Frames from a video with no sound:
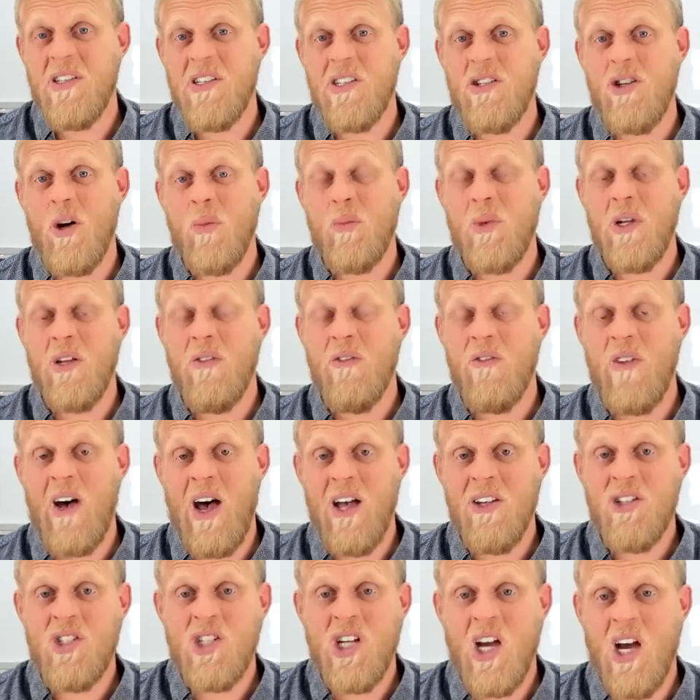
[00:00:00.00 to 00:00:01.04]
adopting
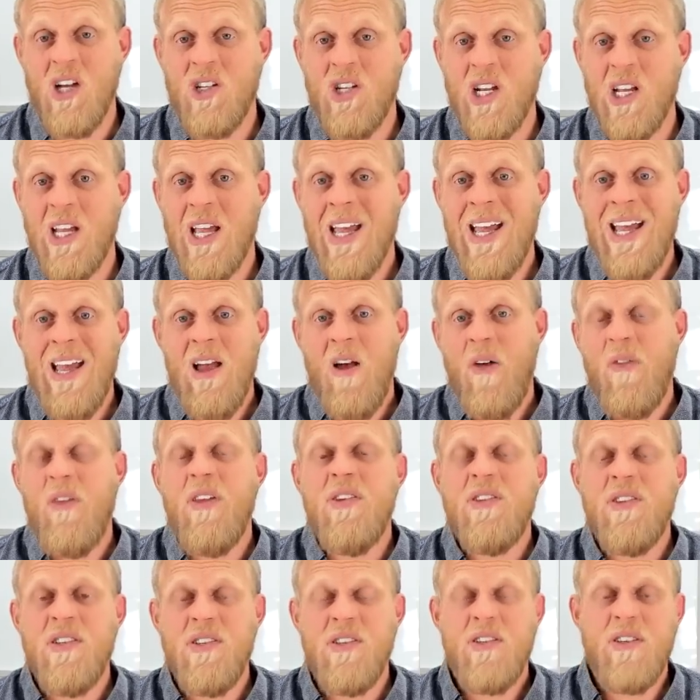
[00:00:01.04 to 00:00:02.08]
fast charging.
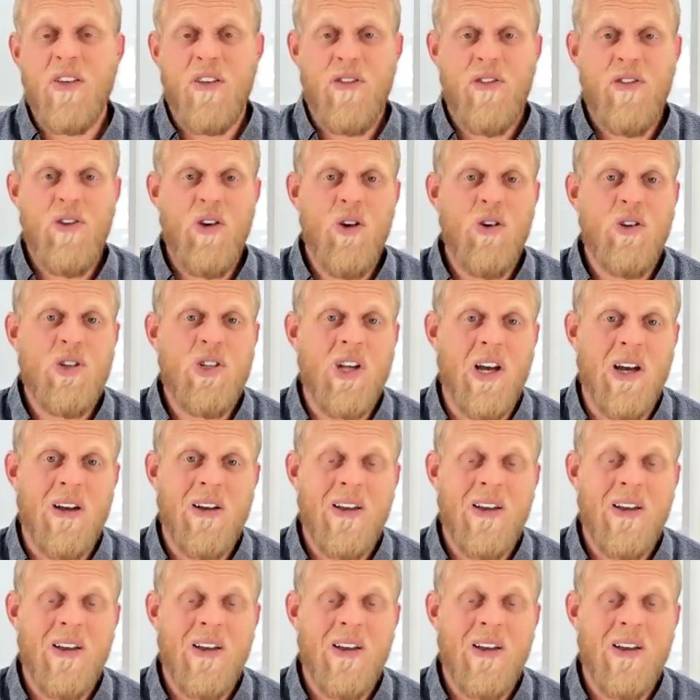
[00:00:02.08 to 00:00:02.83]
This is the future.